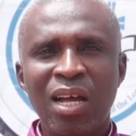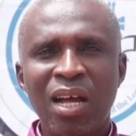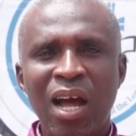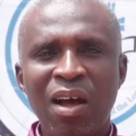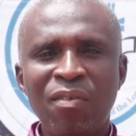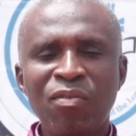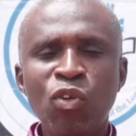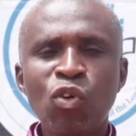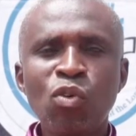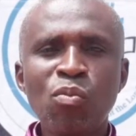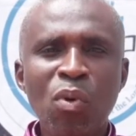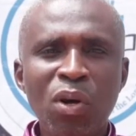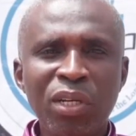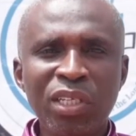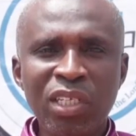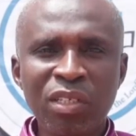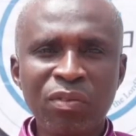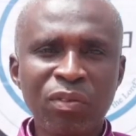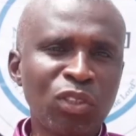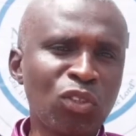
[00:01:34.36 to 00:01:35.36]
have no
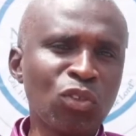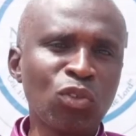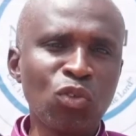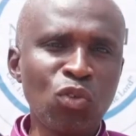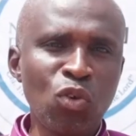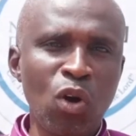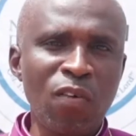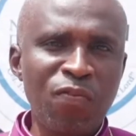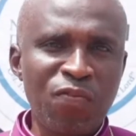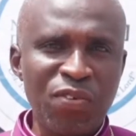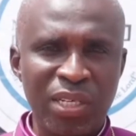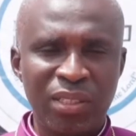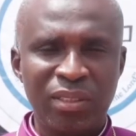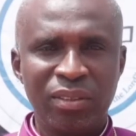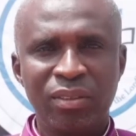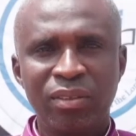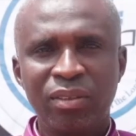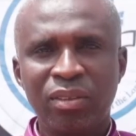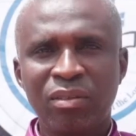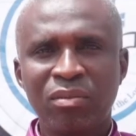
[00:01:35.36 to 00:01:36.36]
money even to do offering.
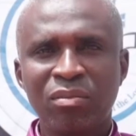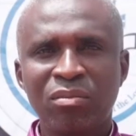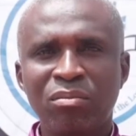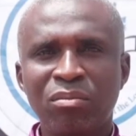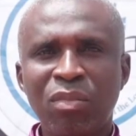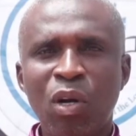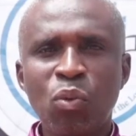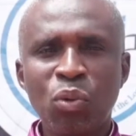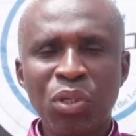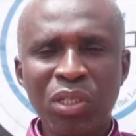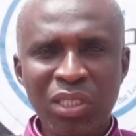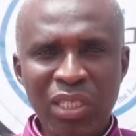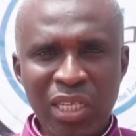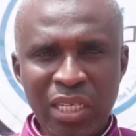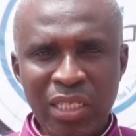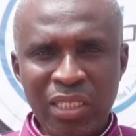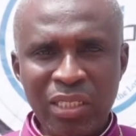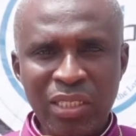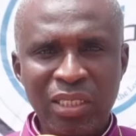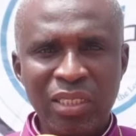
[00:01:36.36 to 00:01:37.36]
But with
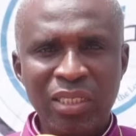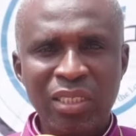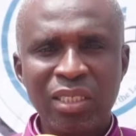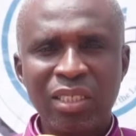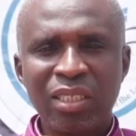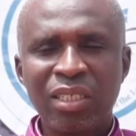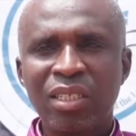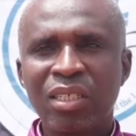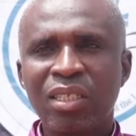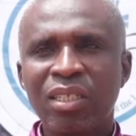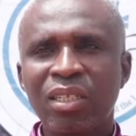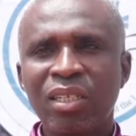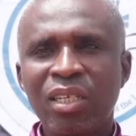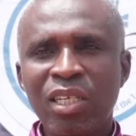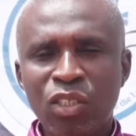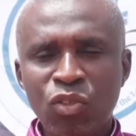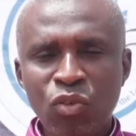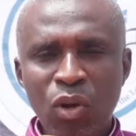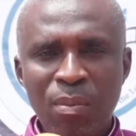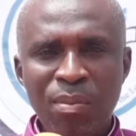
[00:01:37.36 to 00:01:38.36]
this,
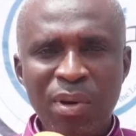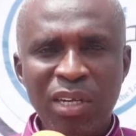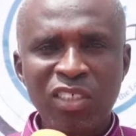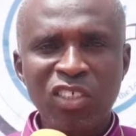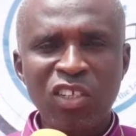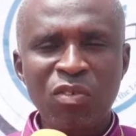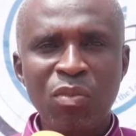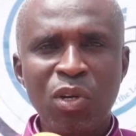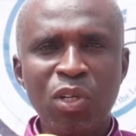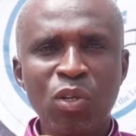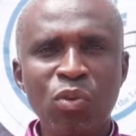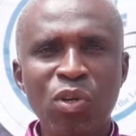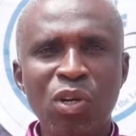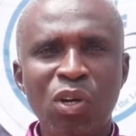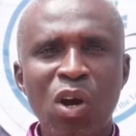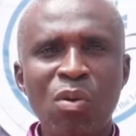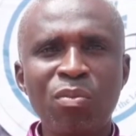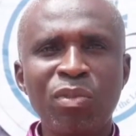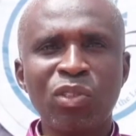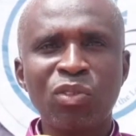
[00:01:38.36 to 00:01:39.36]
little amount of money will
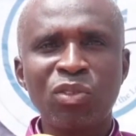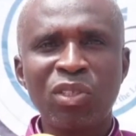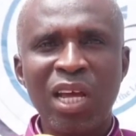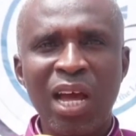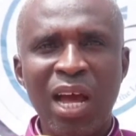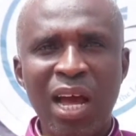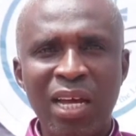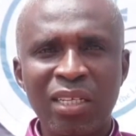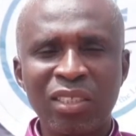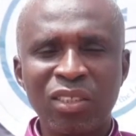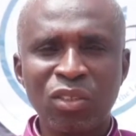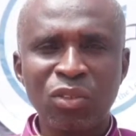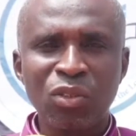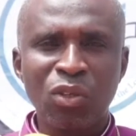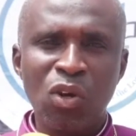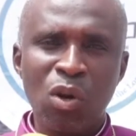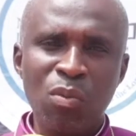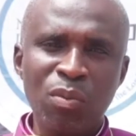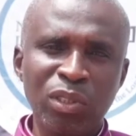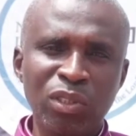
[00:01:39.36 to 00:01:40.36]
come into their hands. So
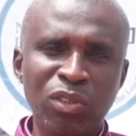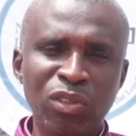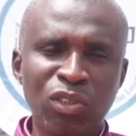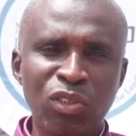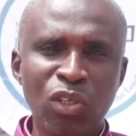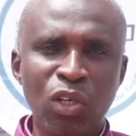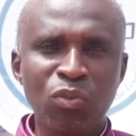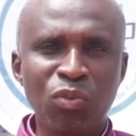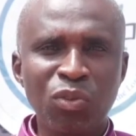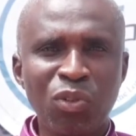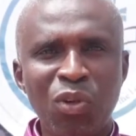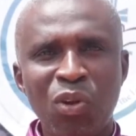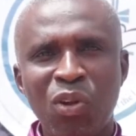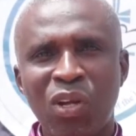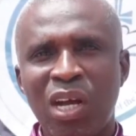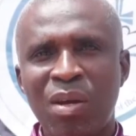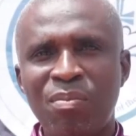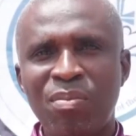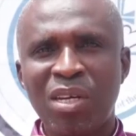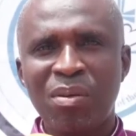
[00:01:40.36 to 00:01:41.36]
coming to church will no
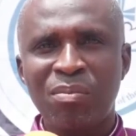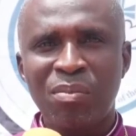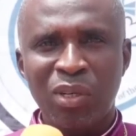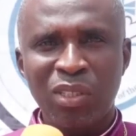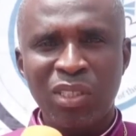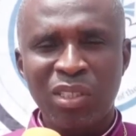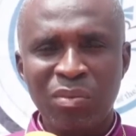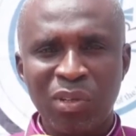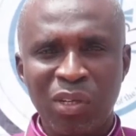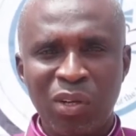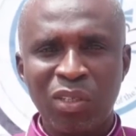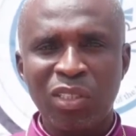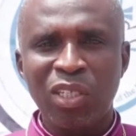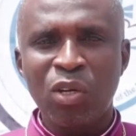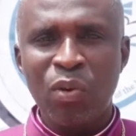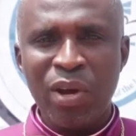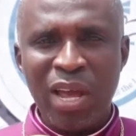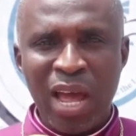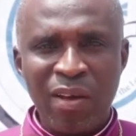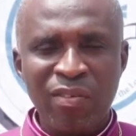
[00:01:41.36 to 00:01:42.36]
longer be a burden because
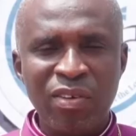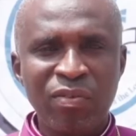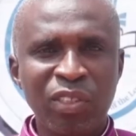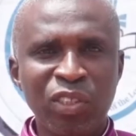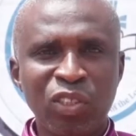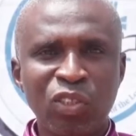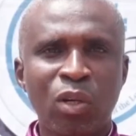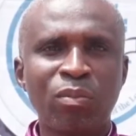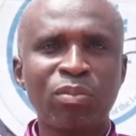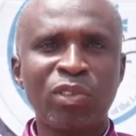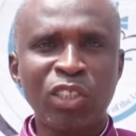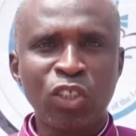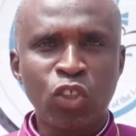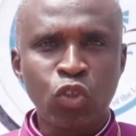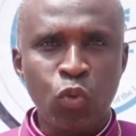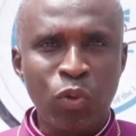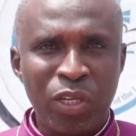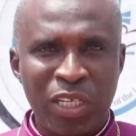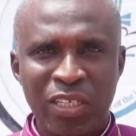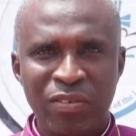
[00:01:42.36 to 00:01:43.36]
they will have even something
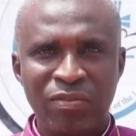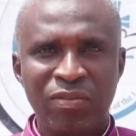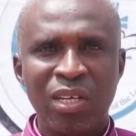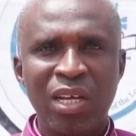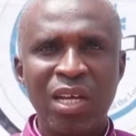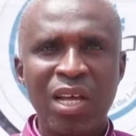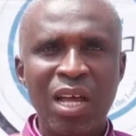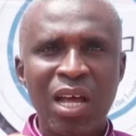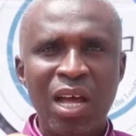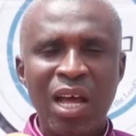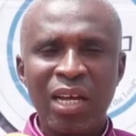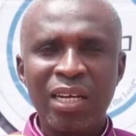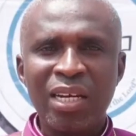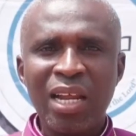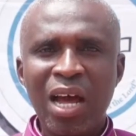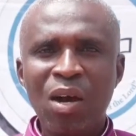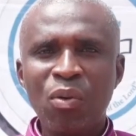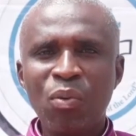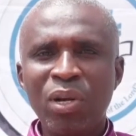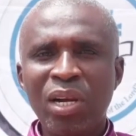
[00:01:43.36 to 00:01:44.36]
to give. And
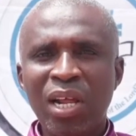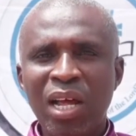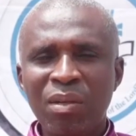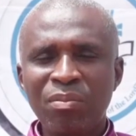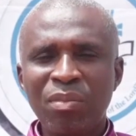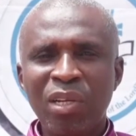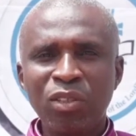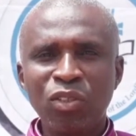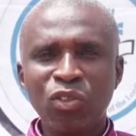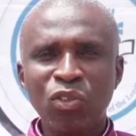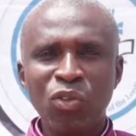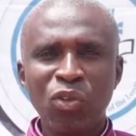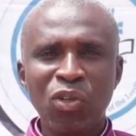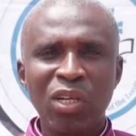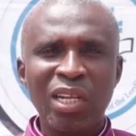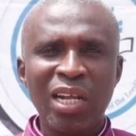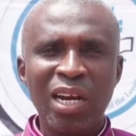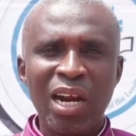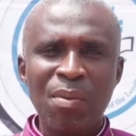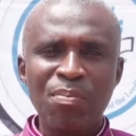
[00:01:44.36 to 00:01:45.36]
that will help them to know
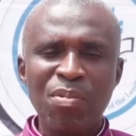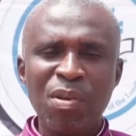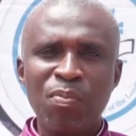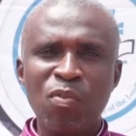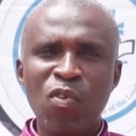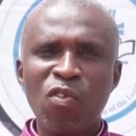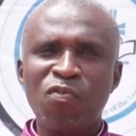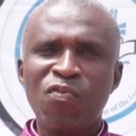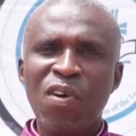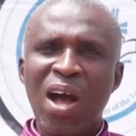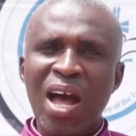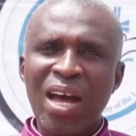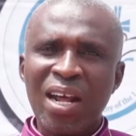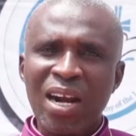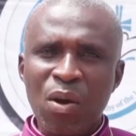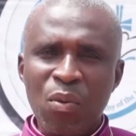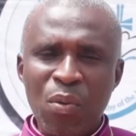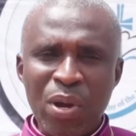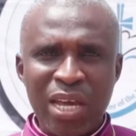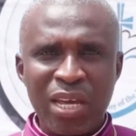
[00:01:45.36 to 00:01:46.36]
that there are people
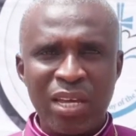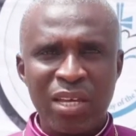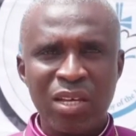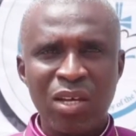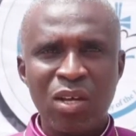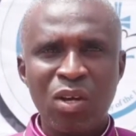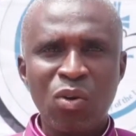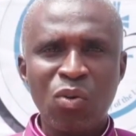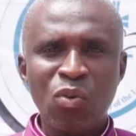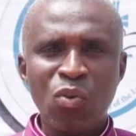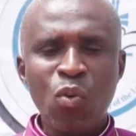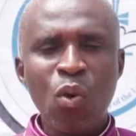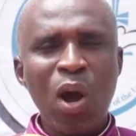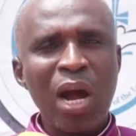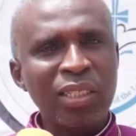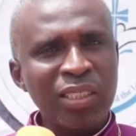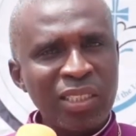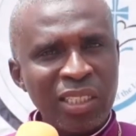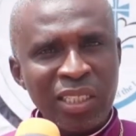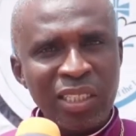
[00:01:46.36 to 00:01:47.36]
far away who
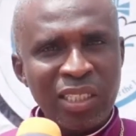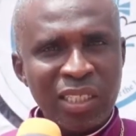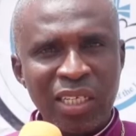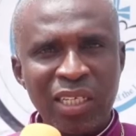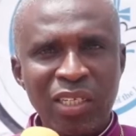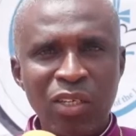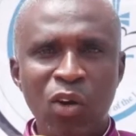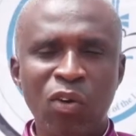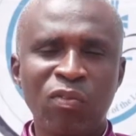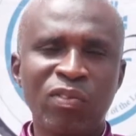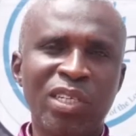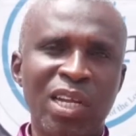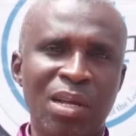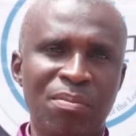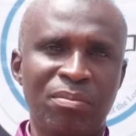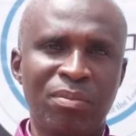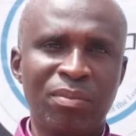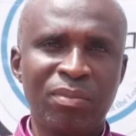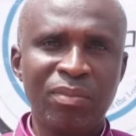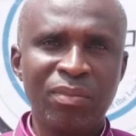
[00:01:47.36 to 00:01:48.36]
are thinking of
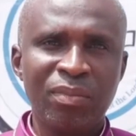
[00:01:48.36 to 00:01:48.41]
them